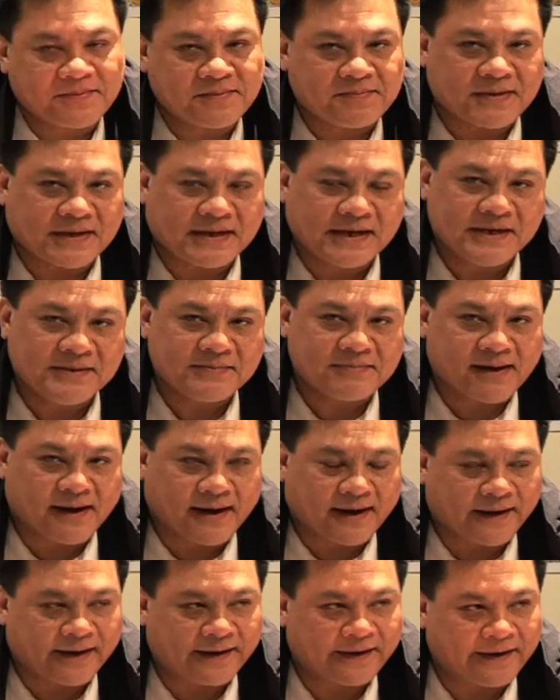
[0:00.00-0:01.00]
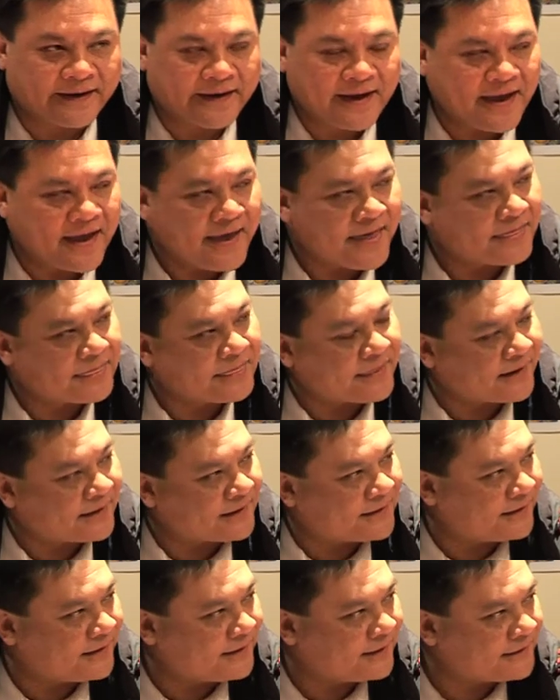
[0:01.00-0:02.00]
me begin by
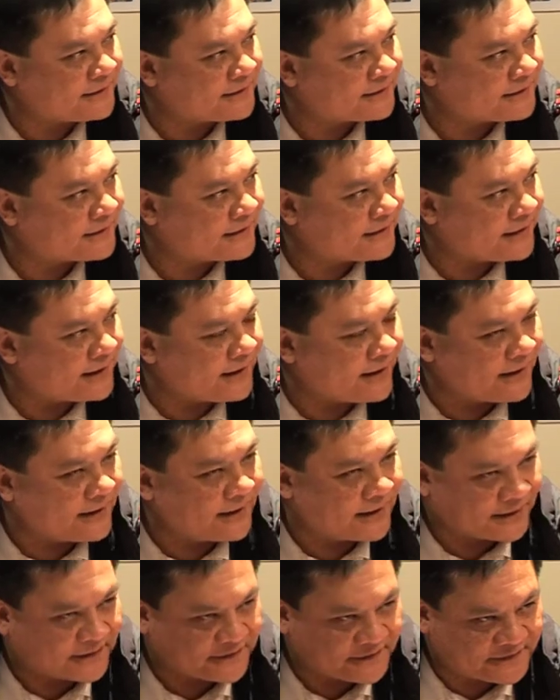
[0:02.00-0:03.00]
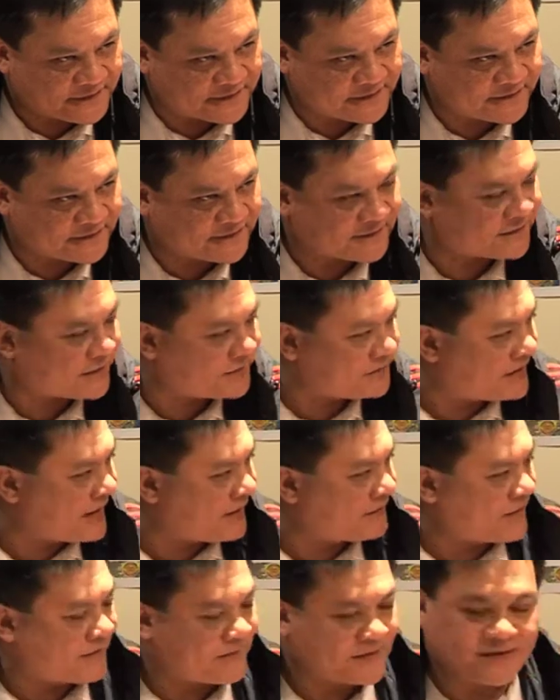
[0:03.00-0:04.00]
thanking London citizens on
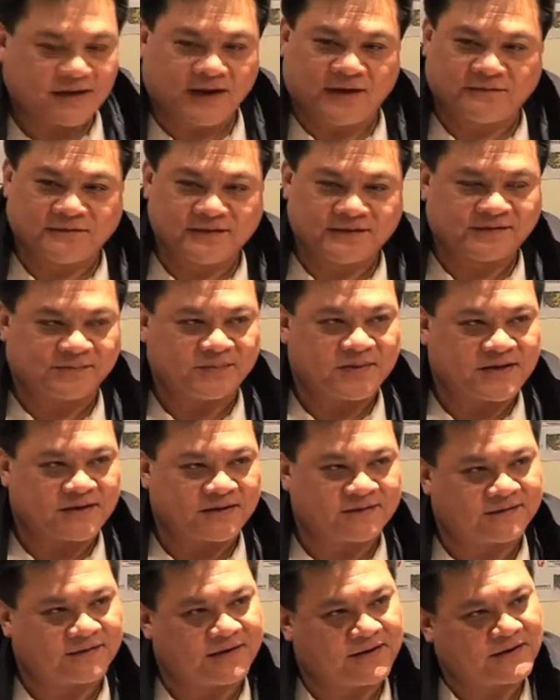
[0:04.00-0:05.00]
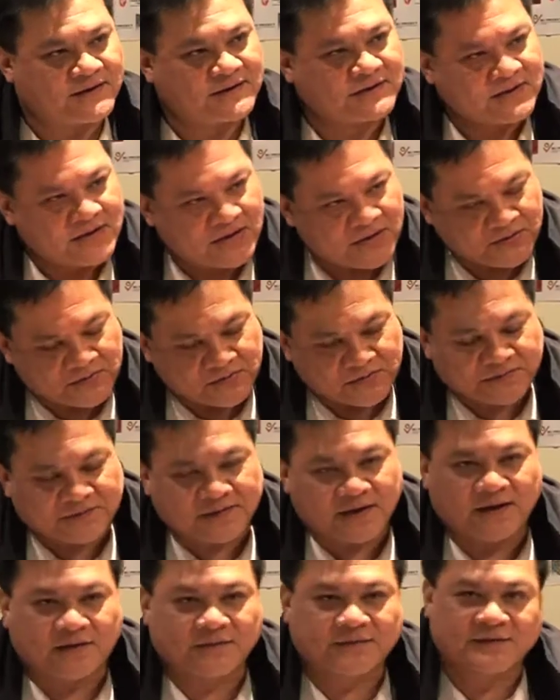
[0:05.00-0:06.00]
behalf of our speakers here,
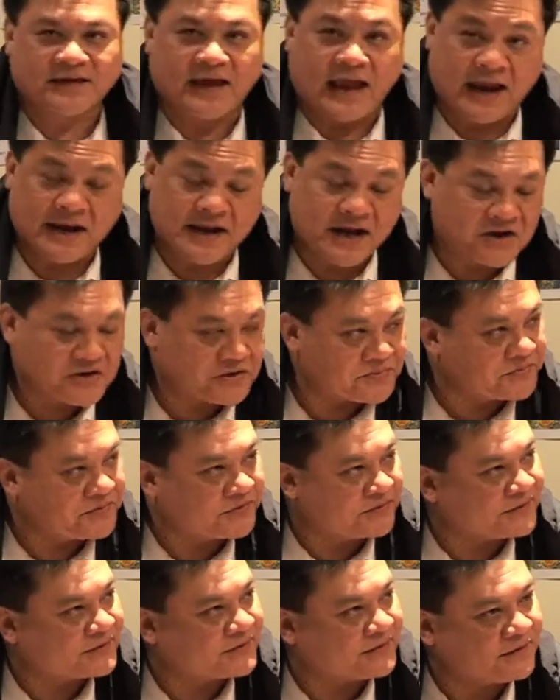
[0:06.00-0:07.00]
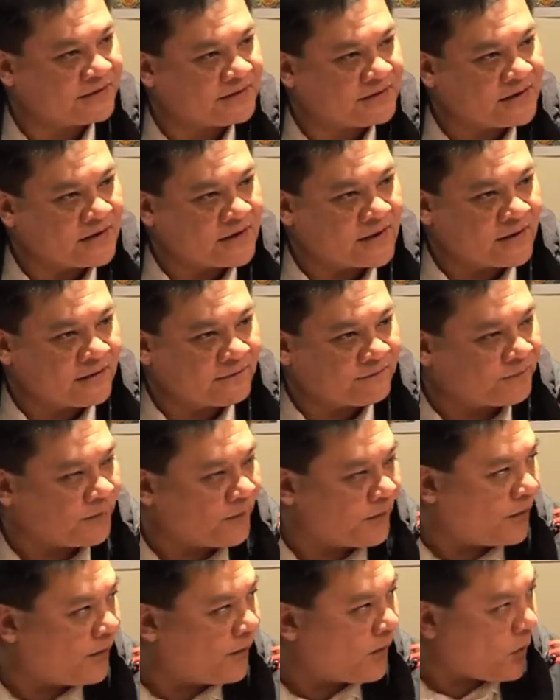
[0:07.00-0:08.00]
yourselves, and our community
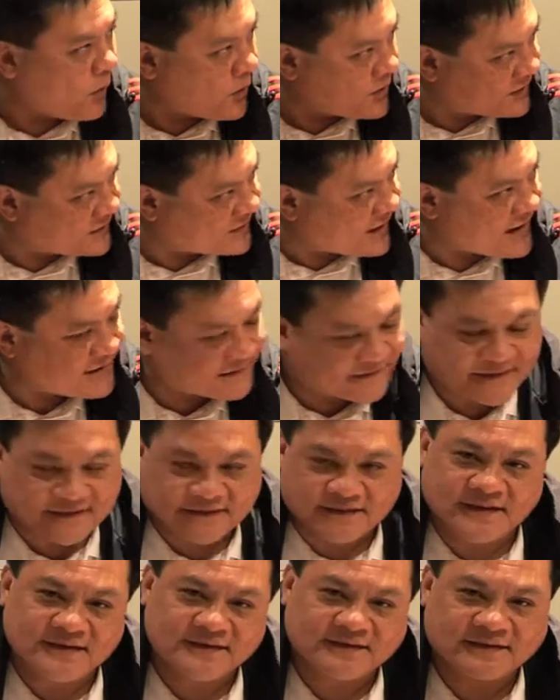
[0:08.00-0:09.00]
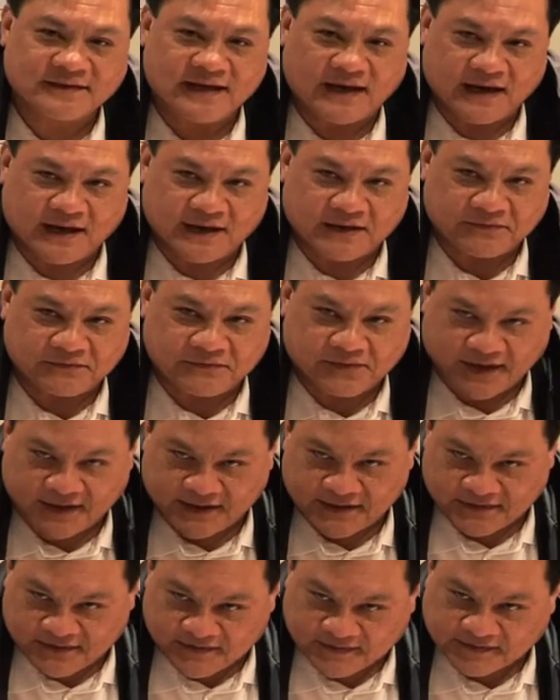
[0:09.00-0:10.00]
for organizing this
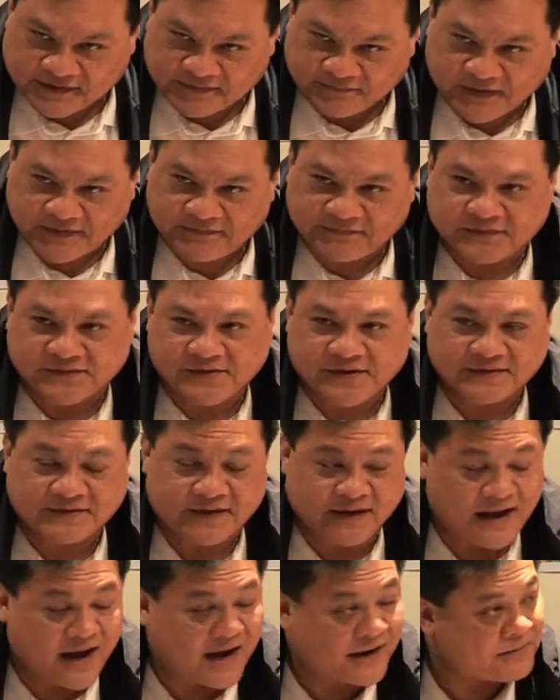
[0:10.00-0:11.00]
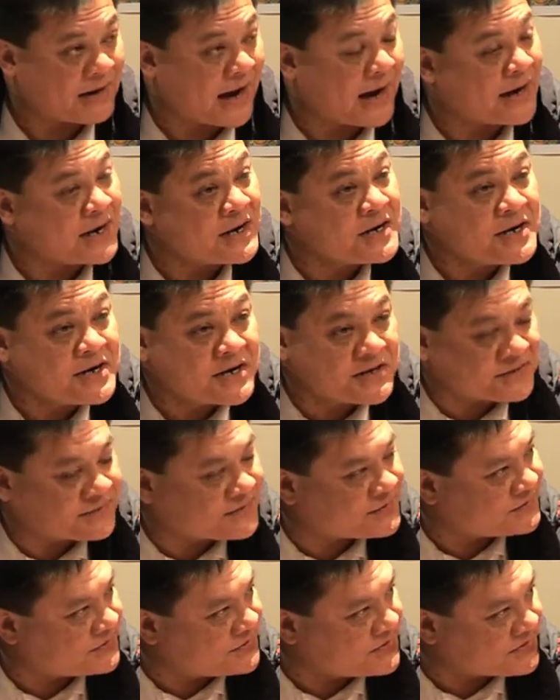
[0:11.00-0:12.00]
rally, this event for us. And I
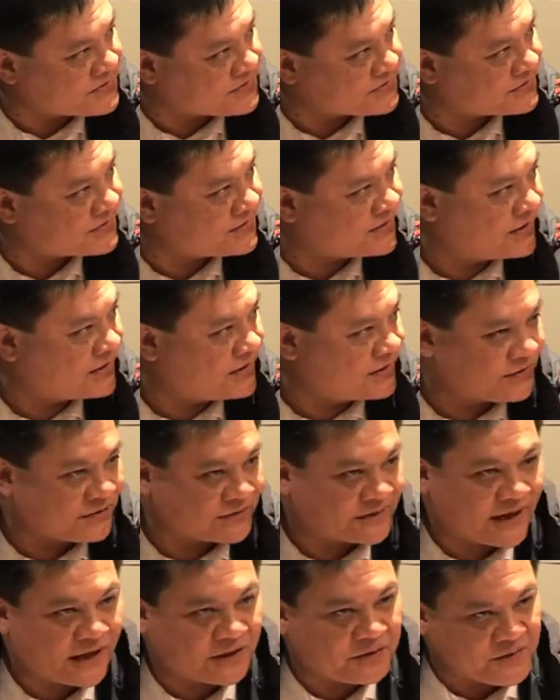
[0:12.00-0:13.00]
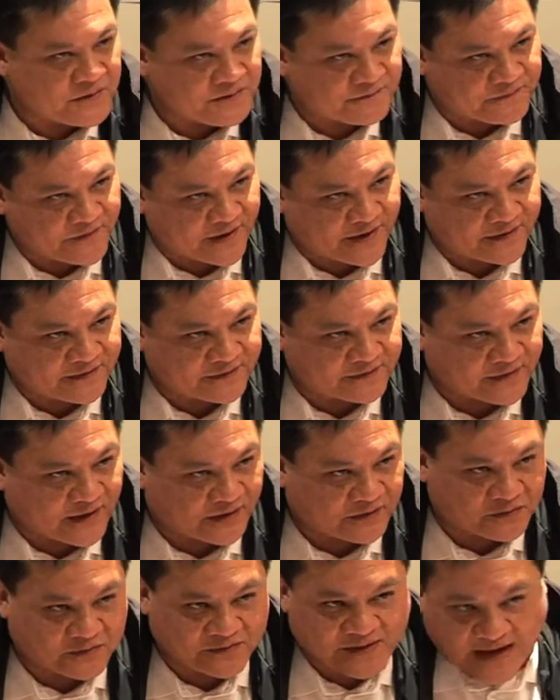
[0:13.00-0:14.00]
urge you to tell your friends
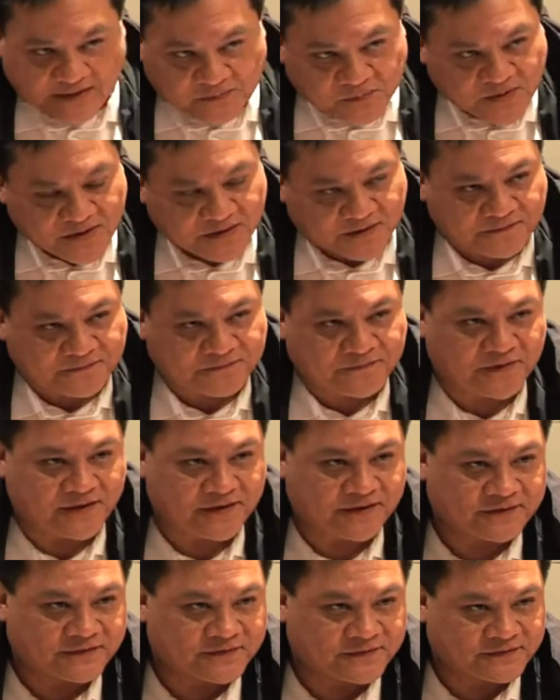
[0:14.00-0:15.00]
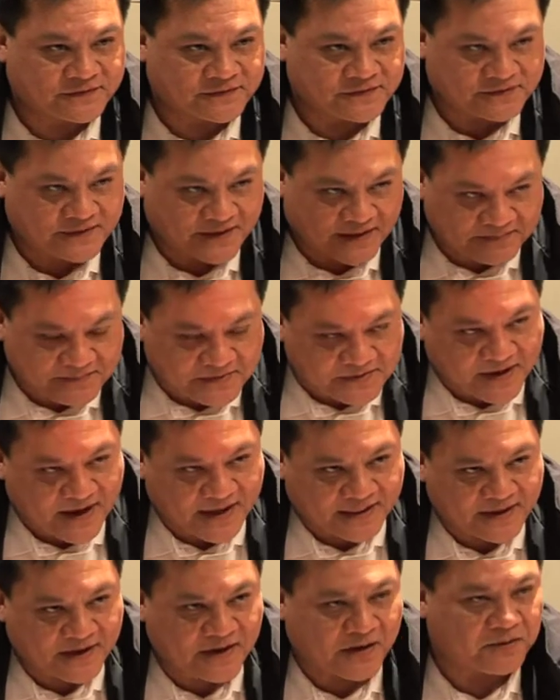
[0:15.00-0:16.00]
and your network of friends to come
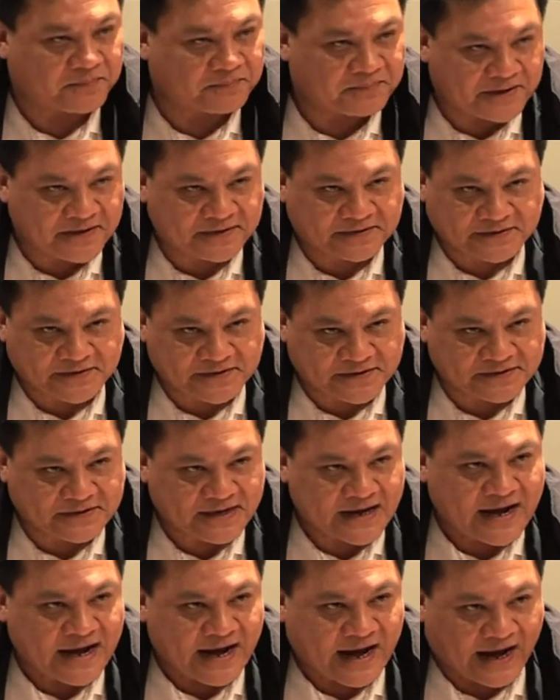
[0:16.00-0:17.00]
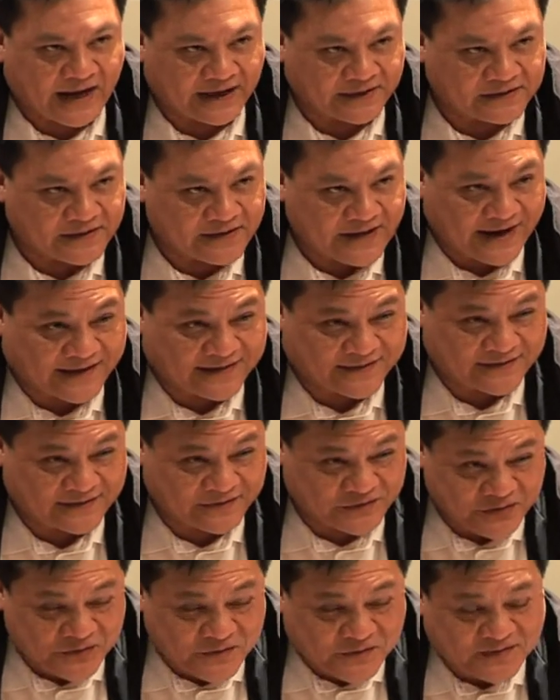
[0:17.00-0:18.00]
together on May 3rd and
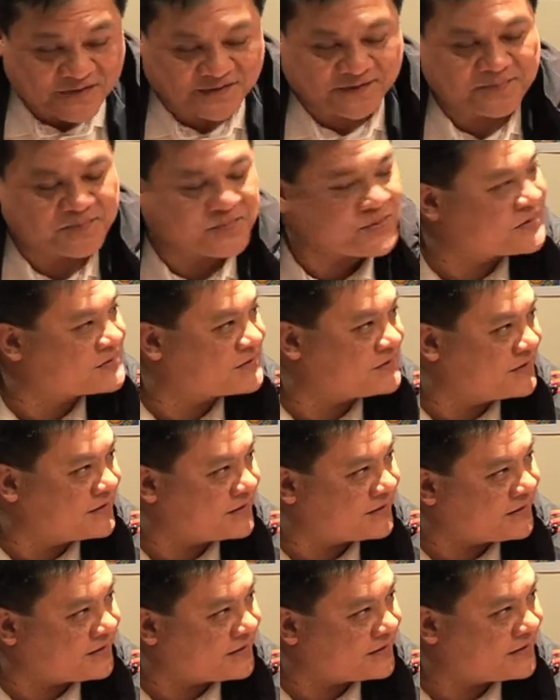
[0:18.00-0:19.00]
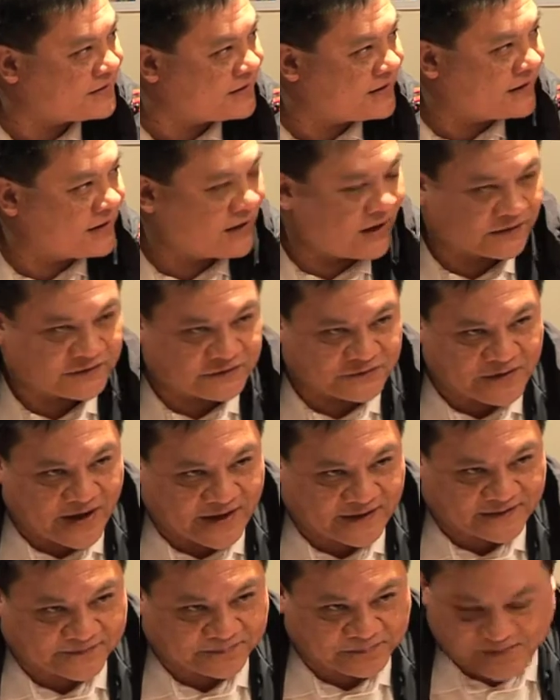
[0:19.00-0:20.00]
use this opportunity to
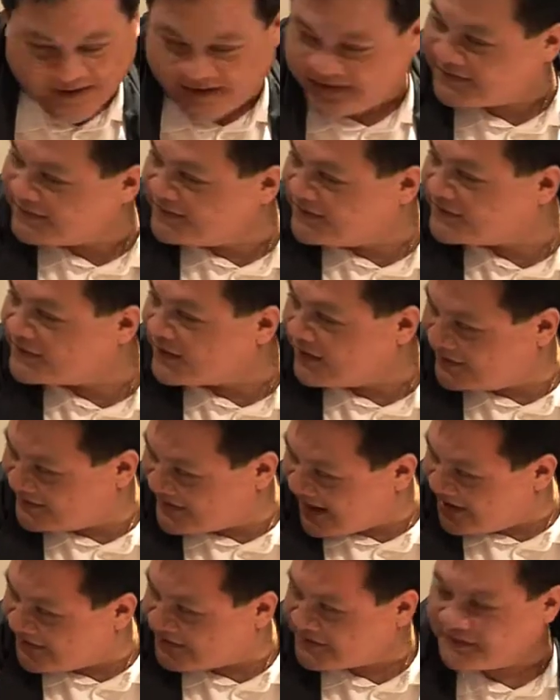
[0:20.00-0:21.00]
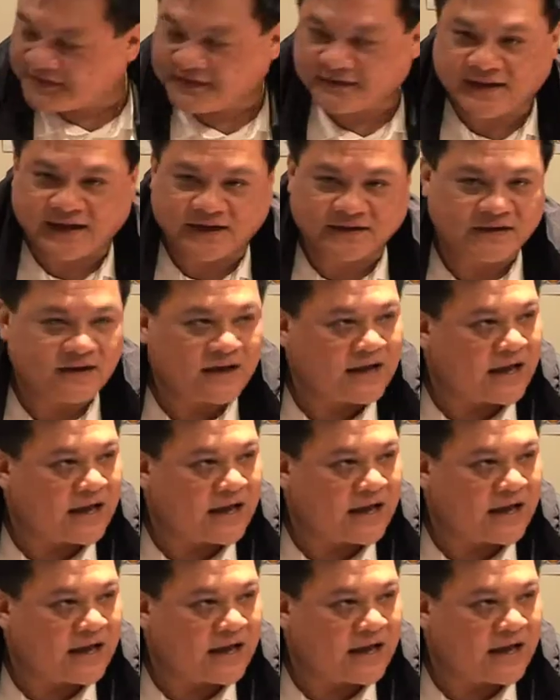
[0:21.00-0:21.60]
express the solidarity that